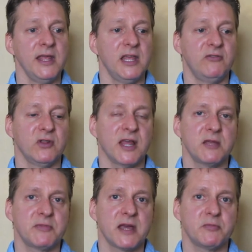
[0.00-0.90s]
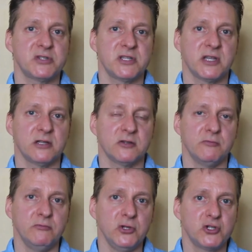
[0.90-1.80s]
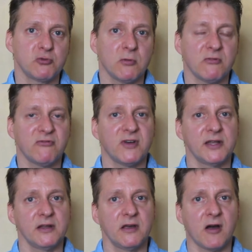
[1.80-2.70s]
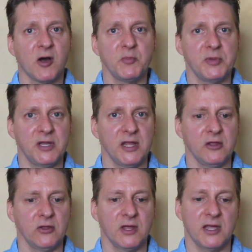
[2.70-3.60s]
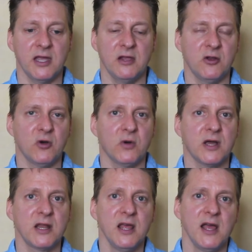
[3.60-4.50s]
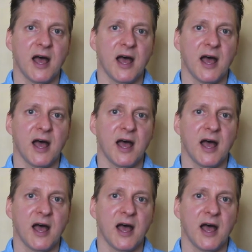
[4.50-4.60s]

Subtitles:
If you like that particular mutual fund company and you're like, hey, you know what?